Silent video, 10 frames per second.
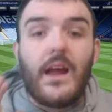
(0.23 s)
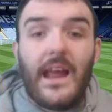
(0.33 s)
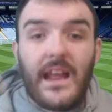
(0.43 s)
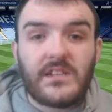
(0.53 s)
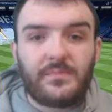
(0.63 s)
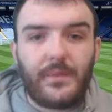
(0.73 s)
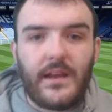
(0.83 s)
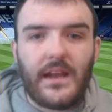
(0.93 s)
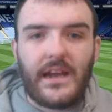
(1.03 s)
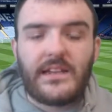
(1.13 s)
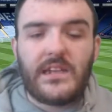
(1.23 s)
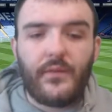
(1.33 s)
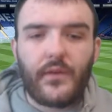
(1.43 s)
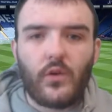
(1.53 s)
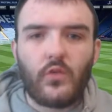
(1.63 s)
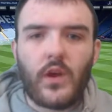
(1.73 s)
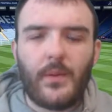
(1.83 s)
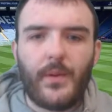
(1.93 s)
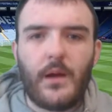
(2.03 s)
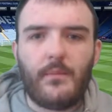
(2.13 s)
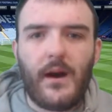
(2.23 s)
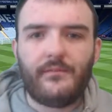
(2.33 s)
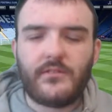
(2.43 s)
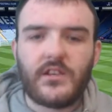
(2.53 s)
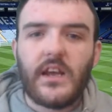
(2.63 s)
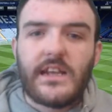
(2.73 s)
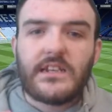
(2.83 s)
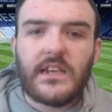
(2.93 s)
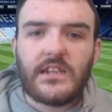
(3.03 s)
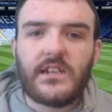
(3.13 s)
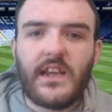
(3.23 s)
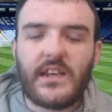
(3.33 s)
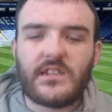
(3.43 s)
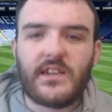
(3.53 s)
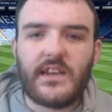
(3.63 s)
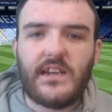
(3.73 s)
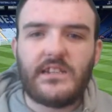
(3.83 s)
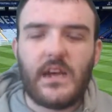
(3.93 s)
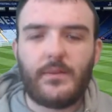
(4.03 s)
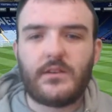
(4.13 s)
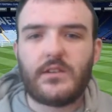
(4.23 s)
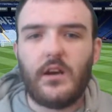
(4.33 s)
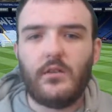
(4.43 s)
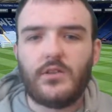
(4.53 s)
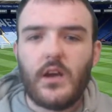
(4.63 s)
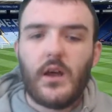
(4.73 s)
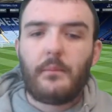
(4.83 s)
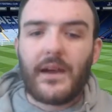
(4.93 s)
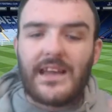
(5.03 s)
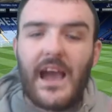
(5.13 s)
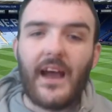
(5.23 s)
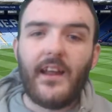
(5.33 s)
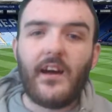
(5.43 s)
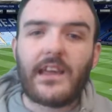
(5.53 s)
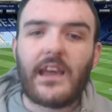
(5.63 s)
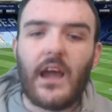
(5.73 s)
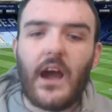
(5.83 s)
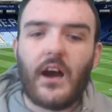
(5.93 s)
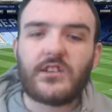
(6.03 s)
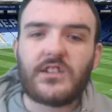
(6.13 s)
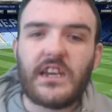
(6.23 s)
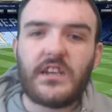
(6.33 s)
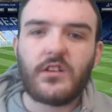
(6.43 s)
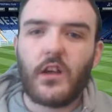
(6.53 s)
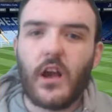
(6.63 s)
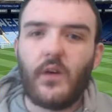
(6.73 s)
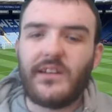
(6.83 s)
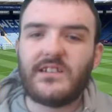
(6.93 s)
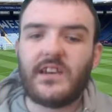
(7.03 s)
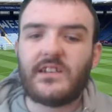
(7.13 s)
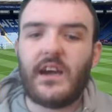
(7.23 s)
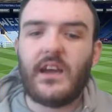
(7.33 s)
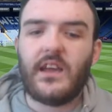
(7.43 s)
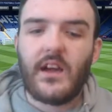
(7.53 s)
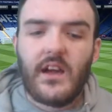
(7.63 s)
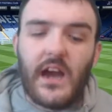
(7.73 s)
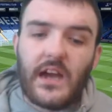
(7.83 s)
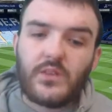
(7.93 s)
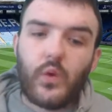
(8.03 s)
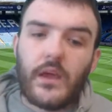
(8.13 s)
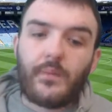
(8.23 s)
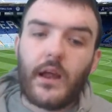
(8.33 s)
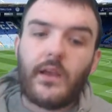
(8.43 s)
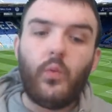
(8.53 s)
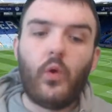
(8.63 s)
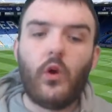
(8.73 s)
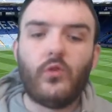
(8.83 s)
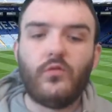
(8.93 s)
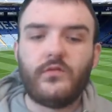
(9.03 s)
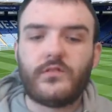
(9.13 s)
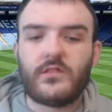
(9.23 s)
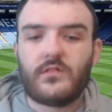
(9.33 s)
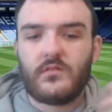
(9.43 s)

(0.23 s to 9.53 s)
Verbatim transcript: It's been a difficult couple of months since yesterday's episode, but can I get our season going today as we play Wolves?